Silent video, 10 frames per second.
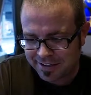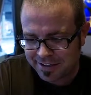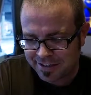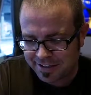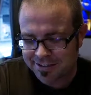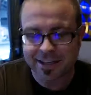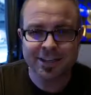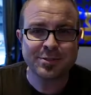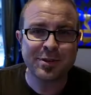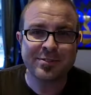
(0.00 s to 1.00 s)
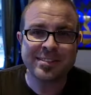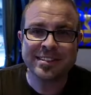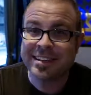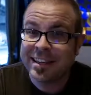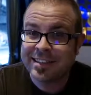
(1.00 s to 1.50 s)
I guess we have to
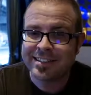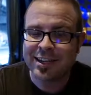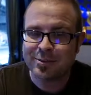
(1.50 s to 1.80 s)
say thanks,